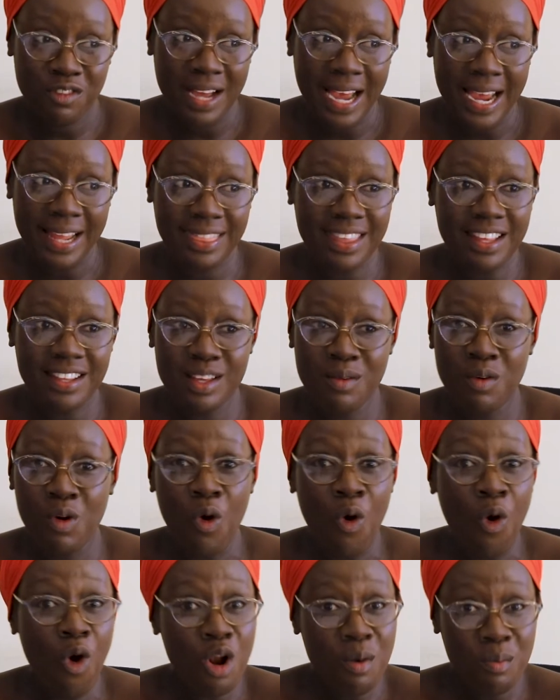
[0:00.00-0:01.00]
I think the
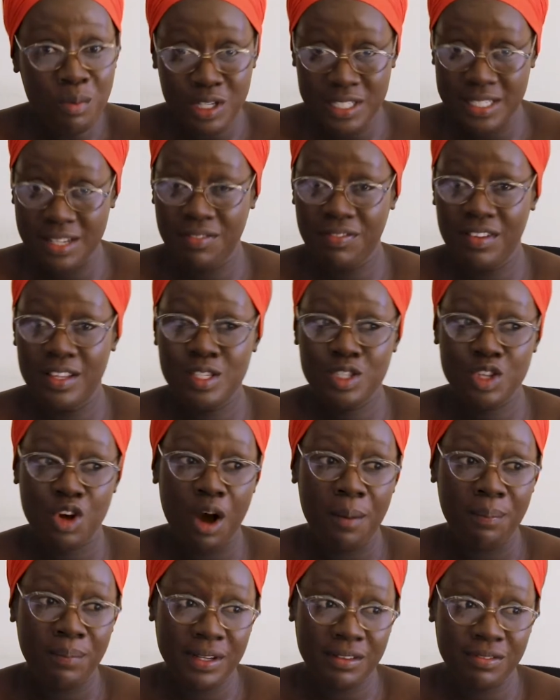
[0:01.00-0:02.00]
whole motive is to
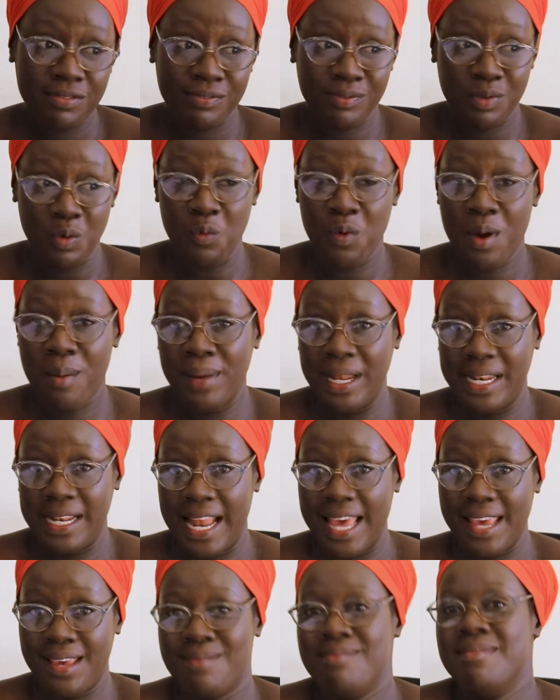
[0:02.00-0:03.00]
uplift women
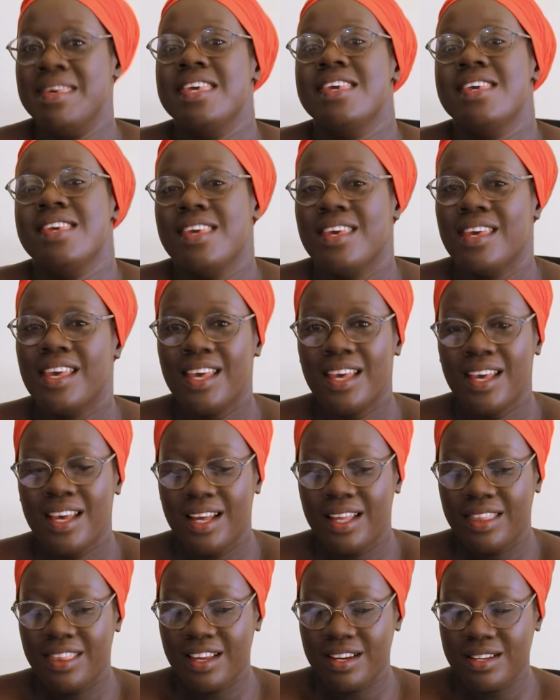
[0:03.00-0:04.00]
like me
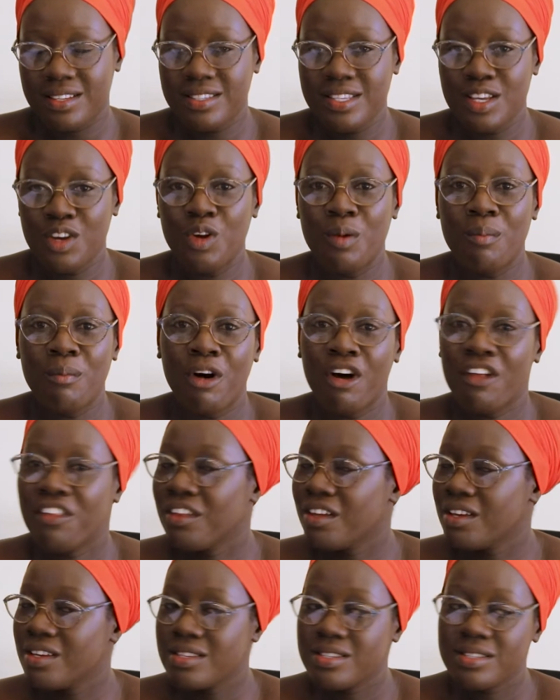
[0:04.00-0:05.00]
that are single
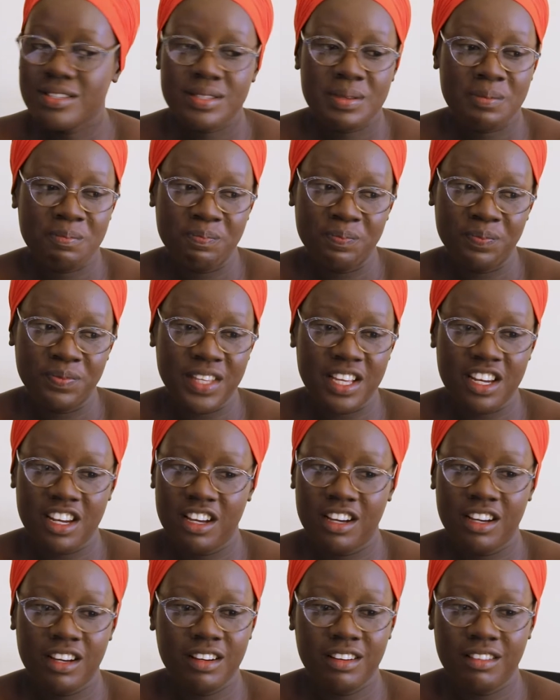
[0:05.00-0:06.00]
mothers, that
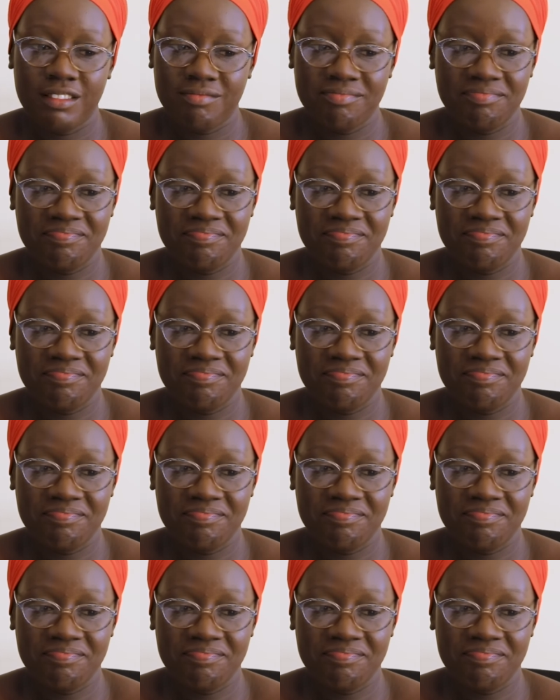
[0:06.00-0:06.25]
are,